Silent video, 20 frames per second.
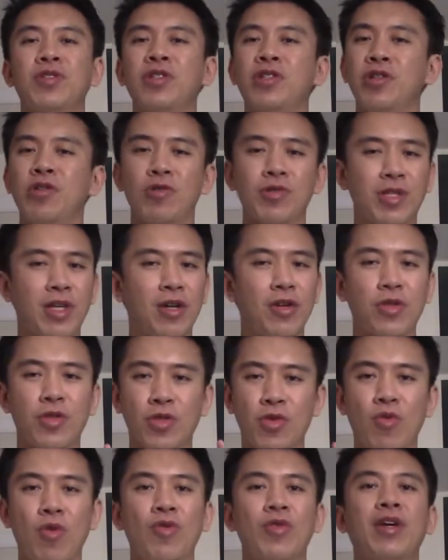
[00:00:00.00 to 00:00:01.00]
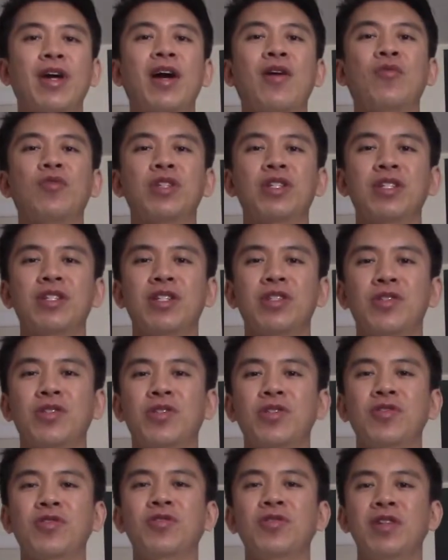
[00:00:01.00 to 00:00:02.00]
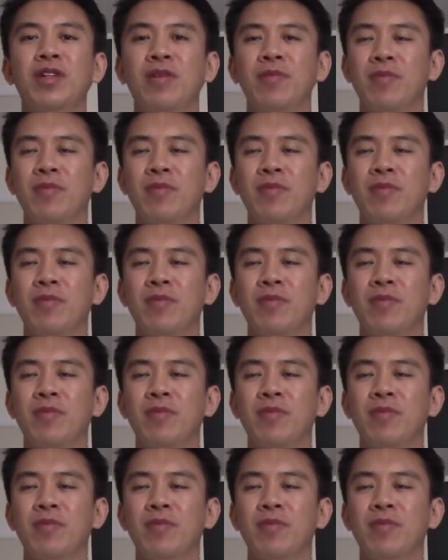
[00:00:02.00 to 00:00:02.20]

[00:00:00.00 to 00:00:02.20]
He knows how to throw down when he needs to.